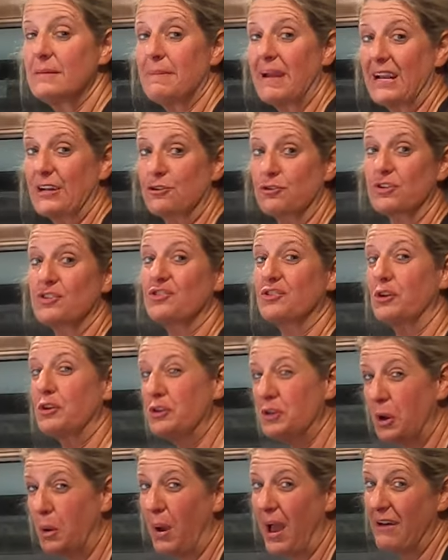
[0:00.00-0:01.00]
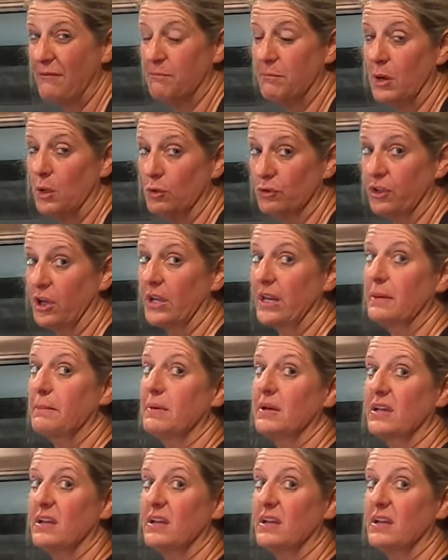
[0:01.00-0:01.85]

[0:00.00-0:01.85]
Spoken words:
the mattress so you don't have mold on it,